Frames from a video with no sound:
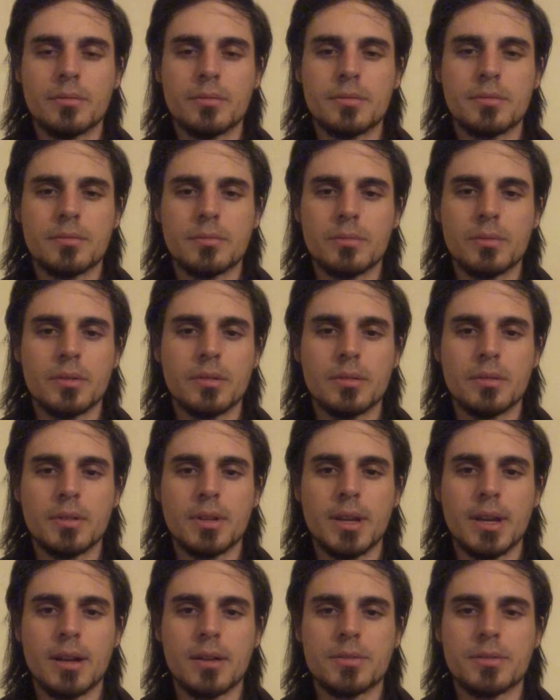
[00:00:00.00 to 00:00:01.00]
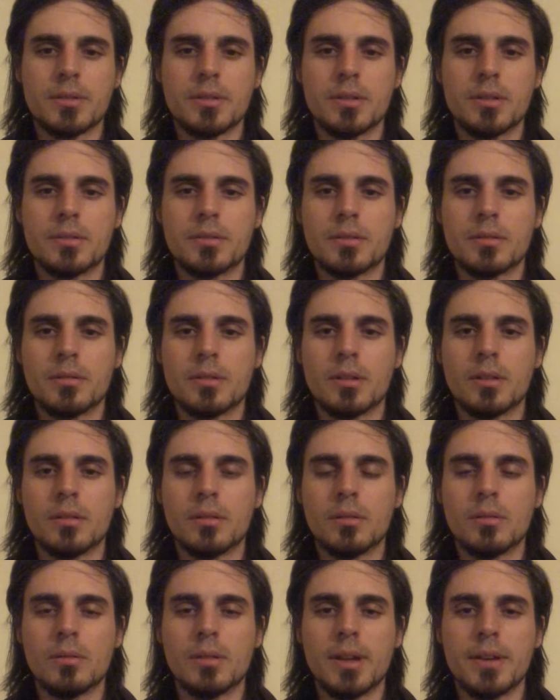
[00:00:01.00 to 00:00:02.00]
So we're actually exerting a
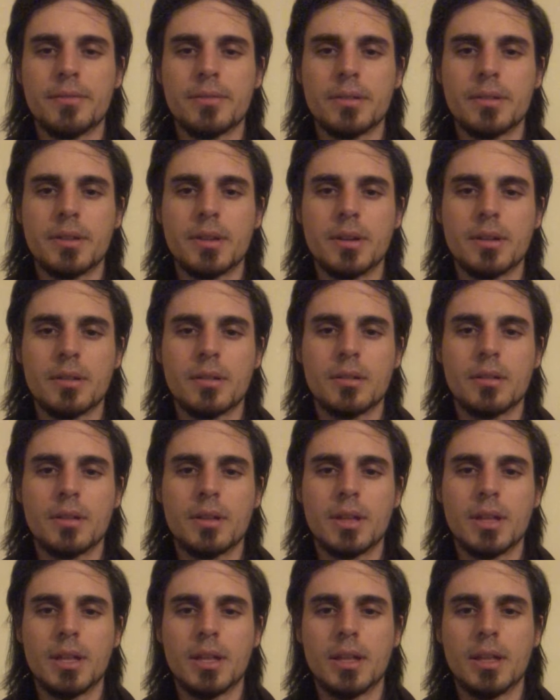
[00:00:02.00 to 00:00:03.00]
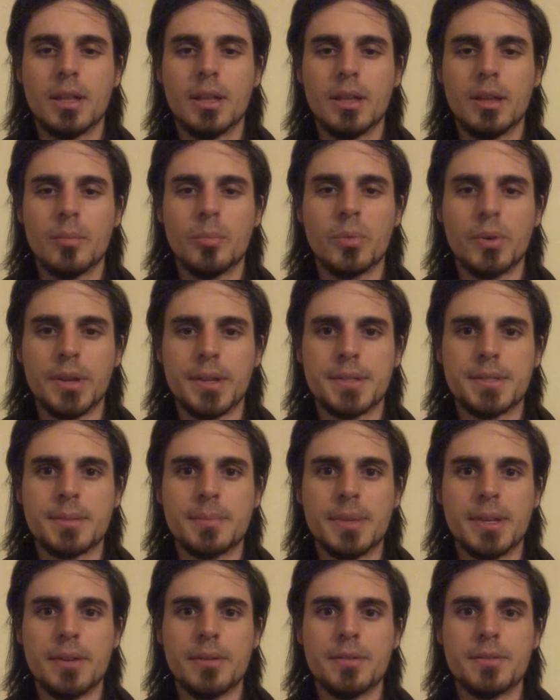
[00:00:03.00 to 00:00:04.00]
little effort here, bringing
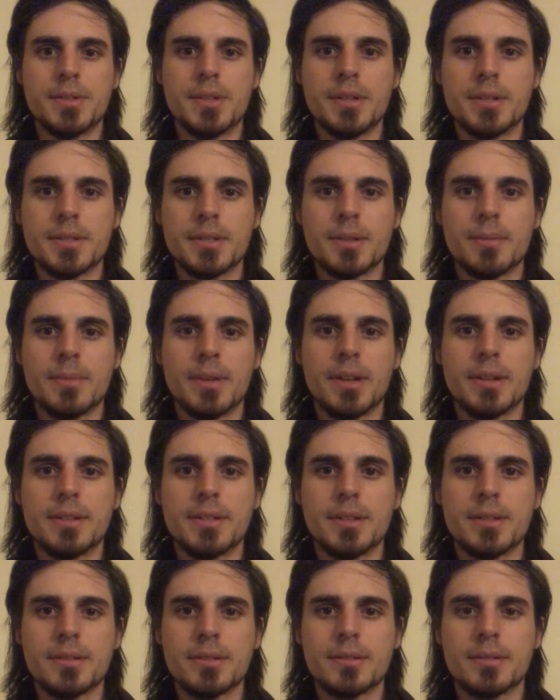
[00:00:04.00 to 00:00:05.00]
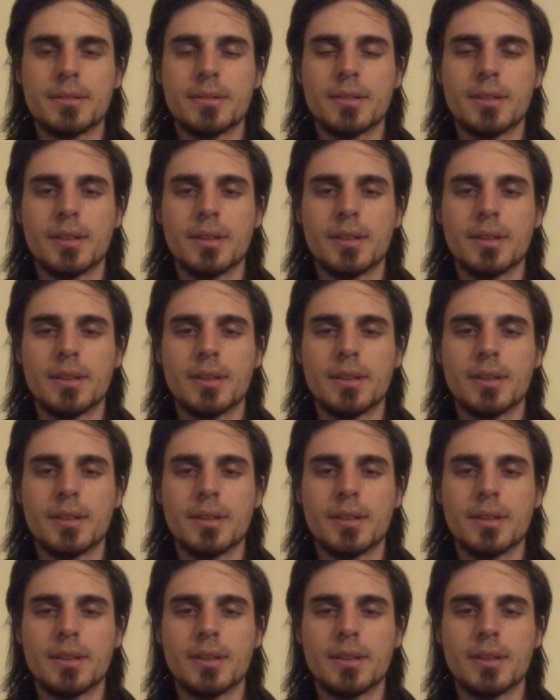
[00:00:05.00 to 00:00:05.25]
some energy into the meditation.